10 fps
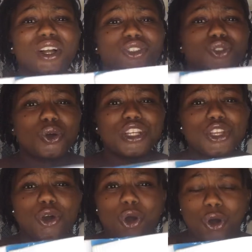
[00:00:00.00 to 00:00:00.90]
study
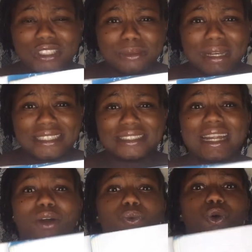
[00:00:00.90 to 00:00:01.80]
your course
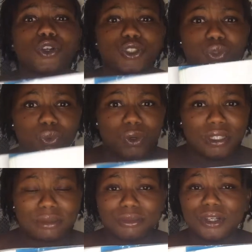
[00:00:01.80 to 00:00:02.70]
material word to
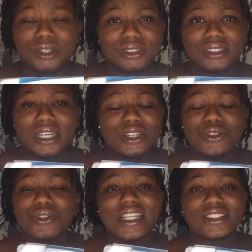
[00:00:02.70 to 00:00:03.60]
word, because
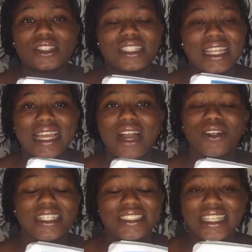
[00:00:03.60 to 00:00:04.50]
there's nothing like,
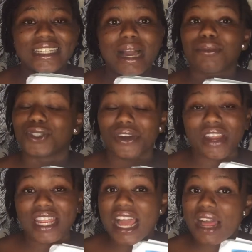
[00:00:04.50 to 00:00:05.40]
I understand. I'm
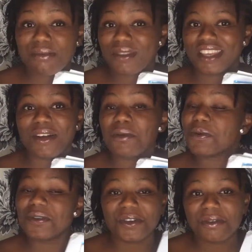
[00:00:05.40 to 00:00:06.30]
sorry, your
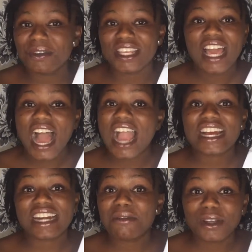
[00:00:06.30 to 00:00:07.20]
people will know me. I
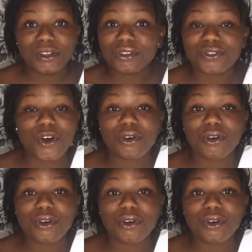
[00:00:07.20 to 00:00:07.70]
cram a lot